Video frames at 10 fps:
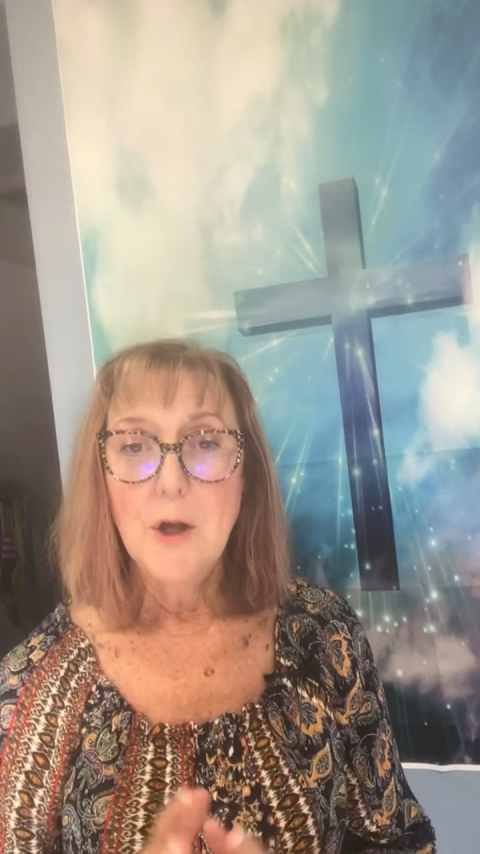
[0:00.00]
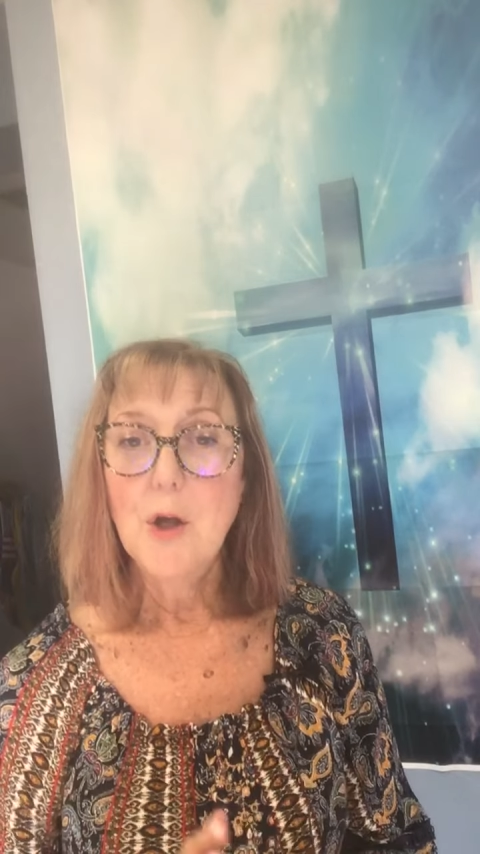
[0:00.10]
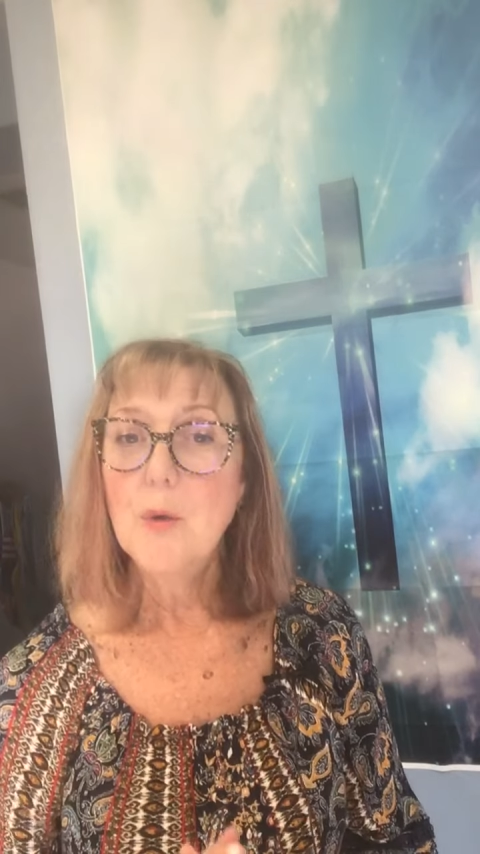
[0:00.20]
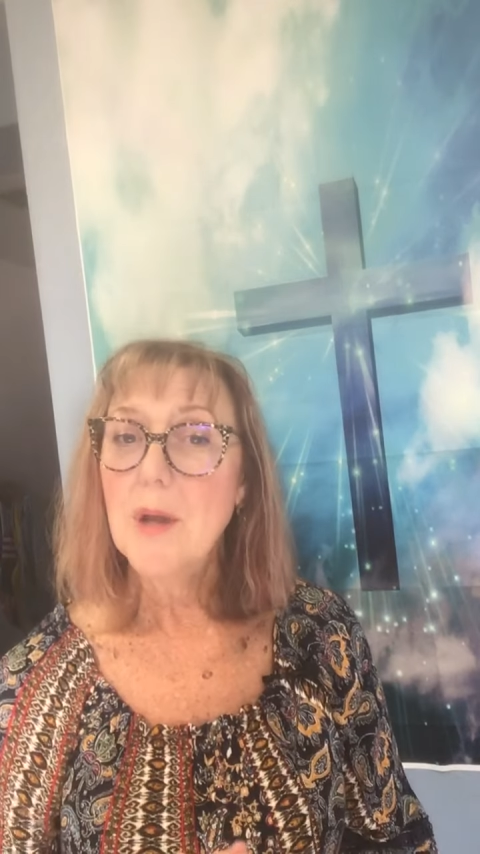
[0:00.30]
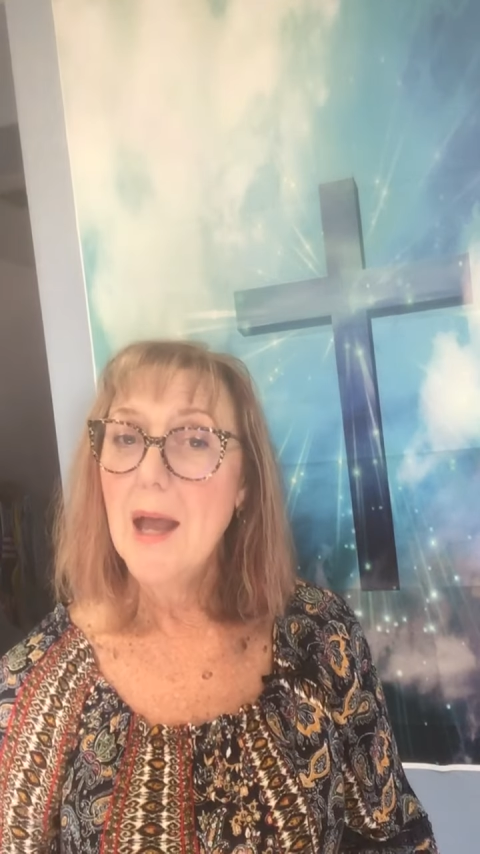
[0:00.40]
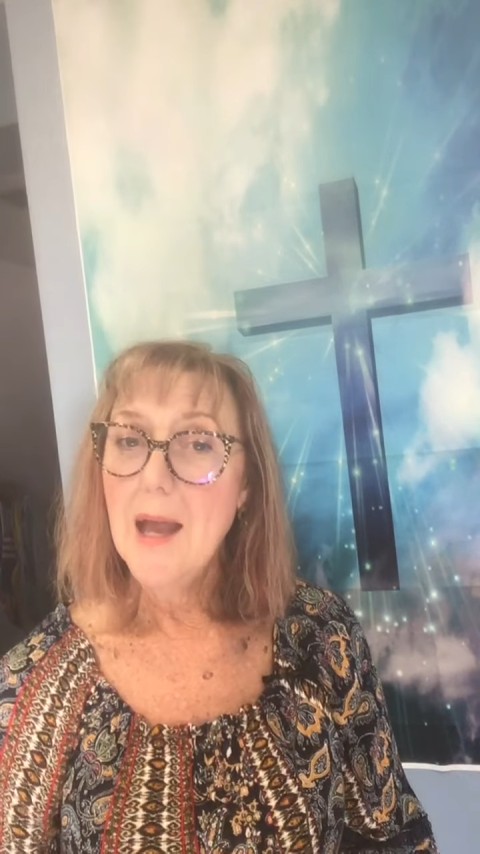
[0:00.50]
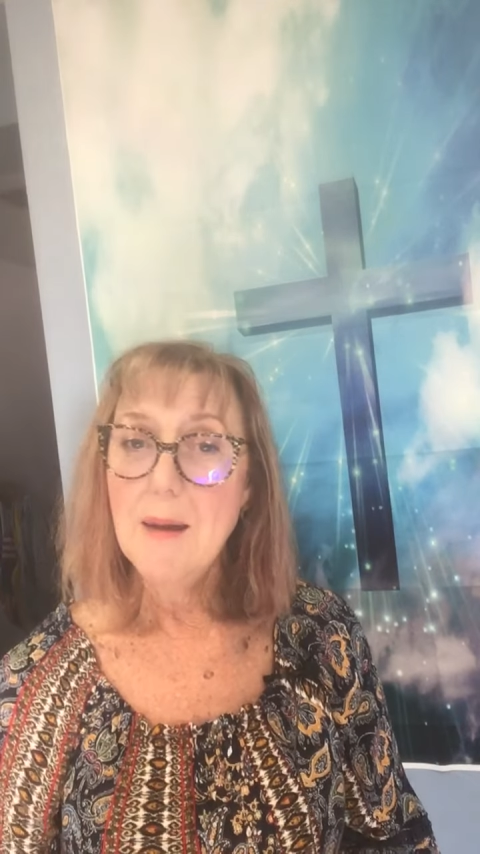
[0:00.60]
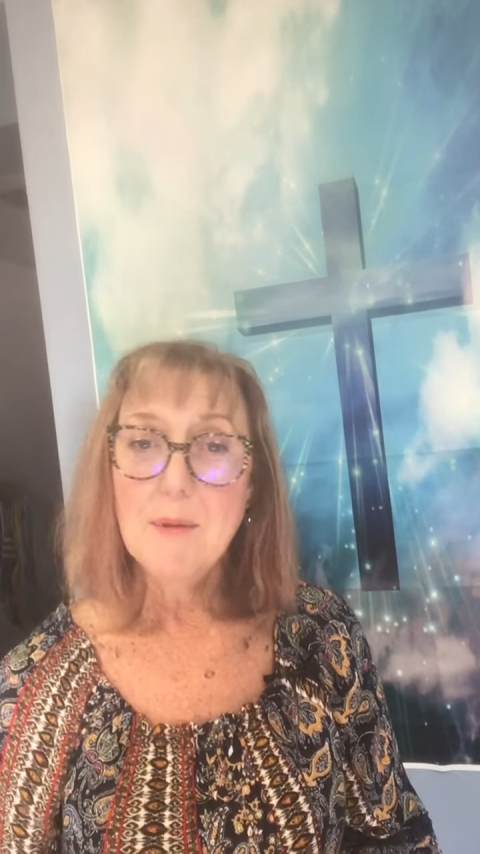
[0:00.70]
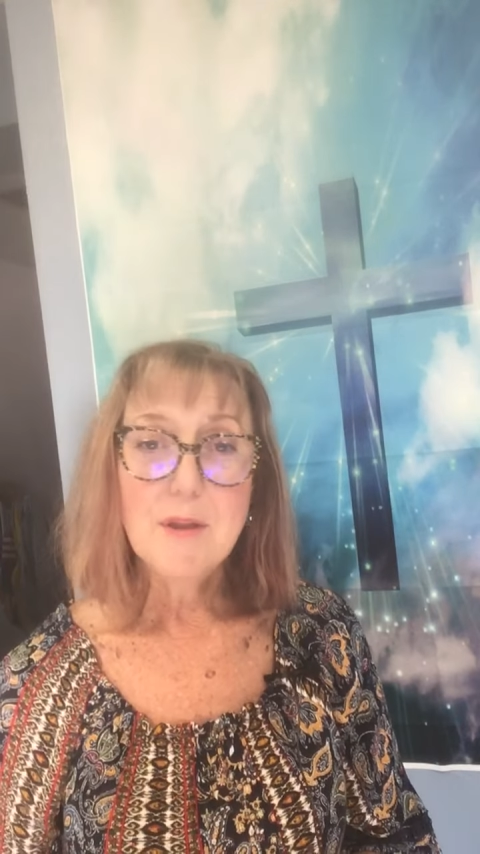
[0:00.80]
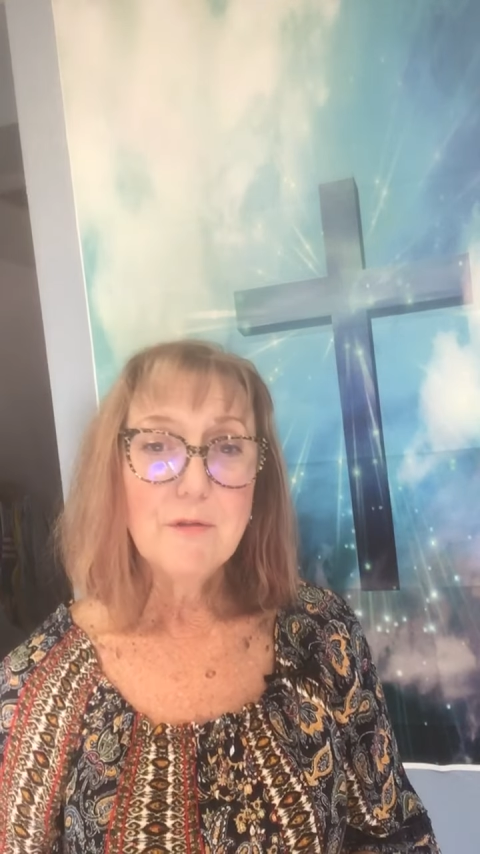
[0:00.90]
who
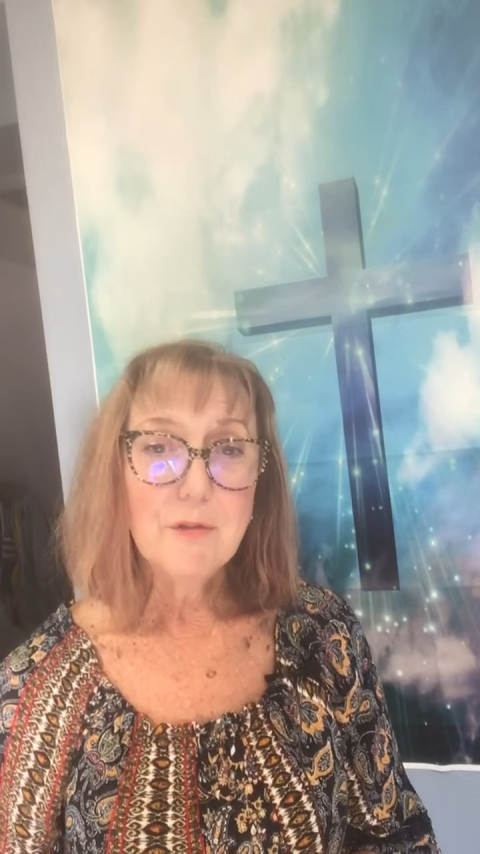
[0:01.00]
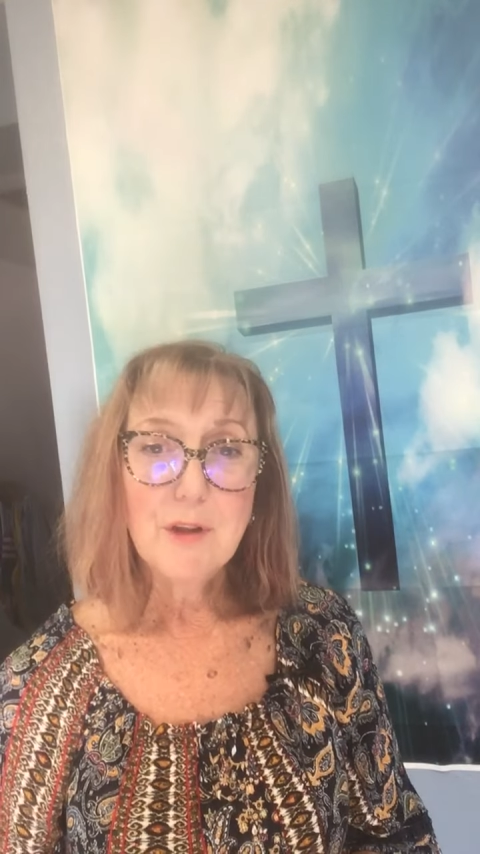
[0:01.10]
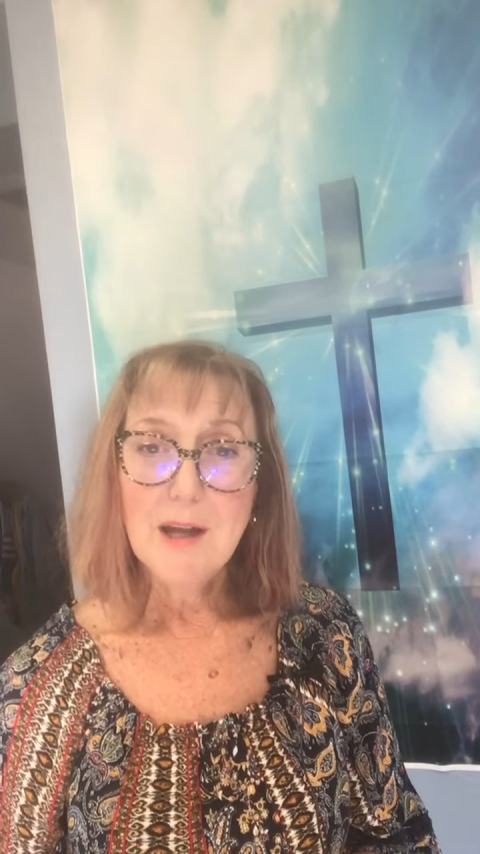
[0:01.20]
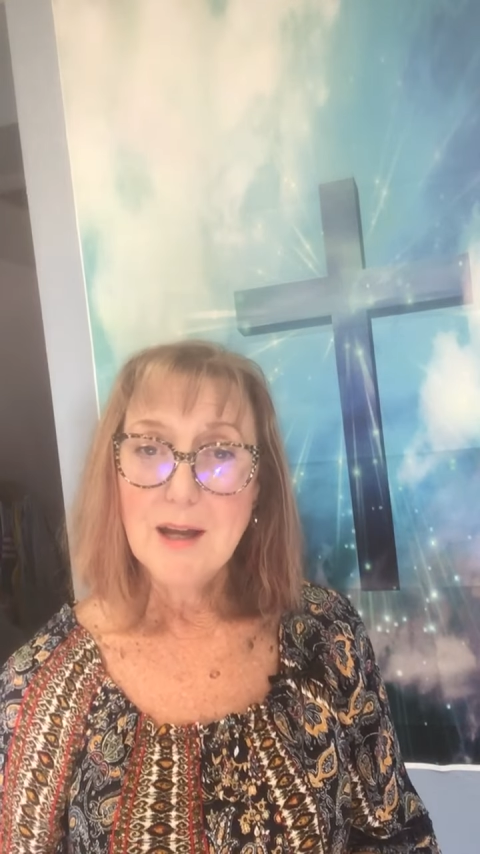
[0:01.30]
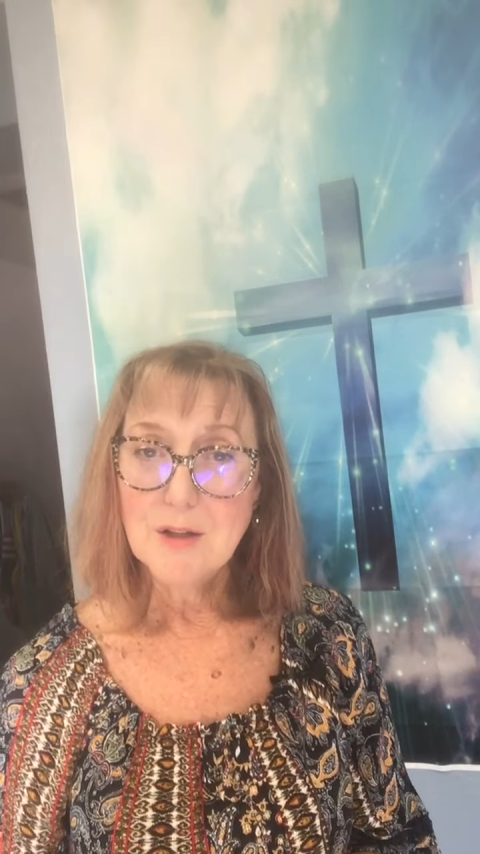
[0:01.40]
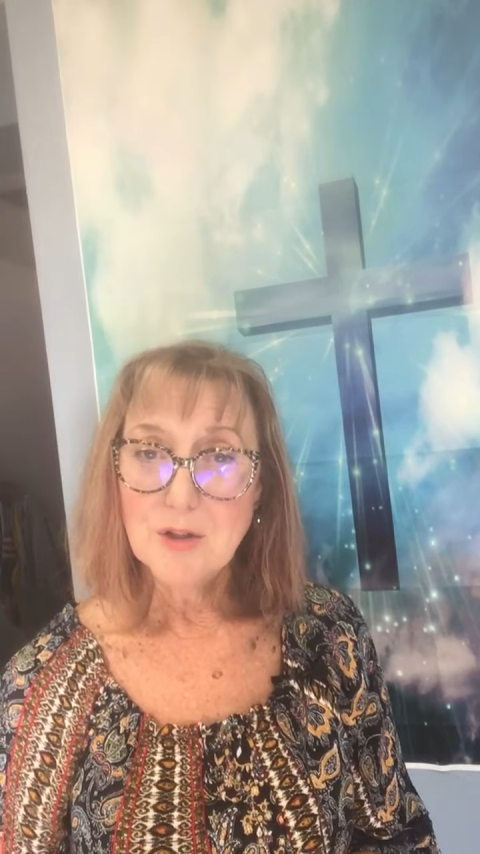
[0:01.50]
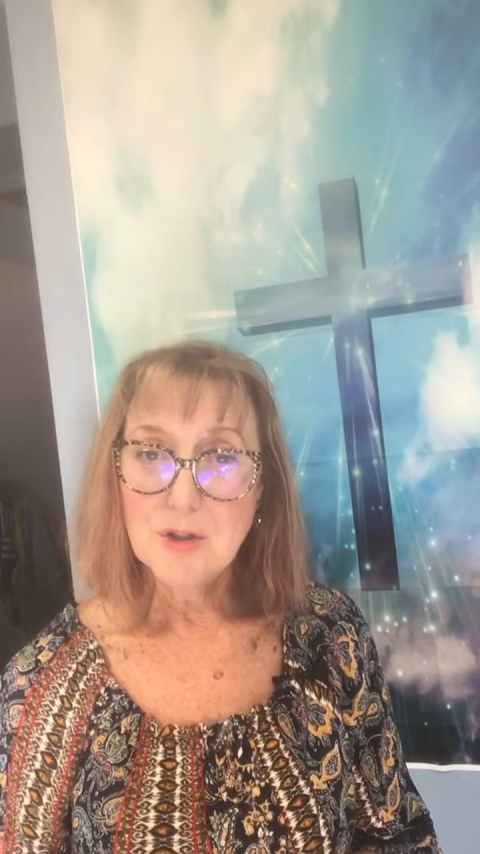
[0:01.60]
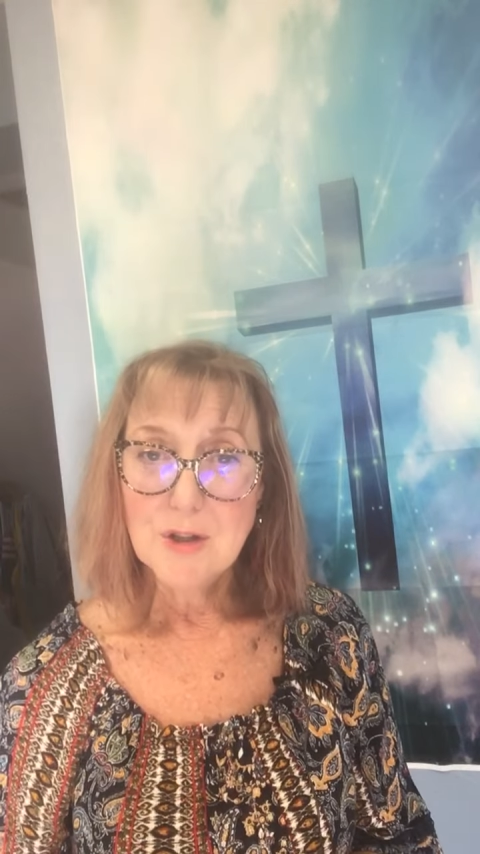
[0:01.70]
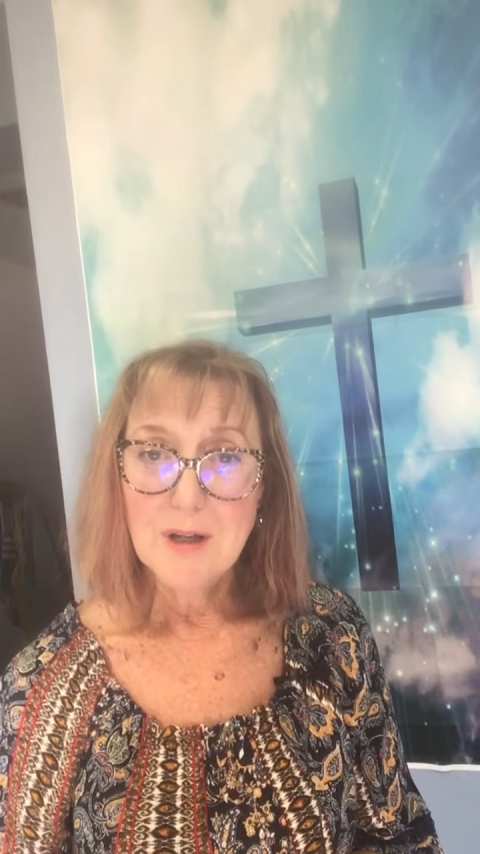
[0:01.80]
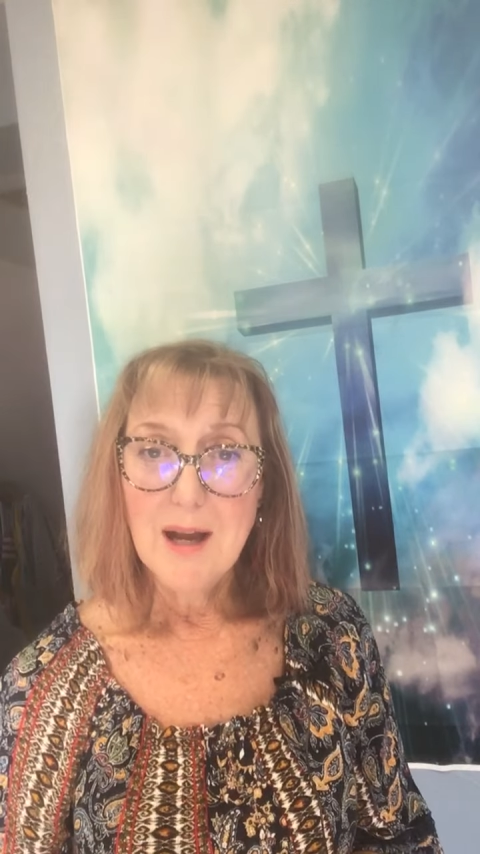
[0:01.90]
came in the flesh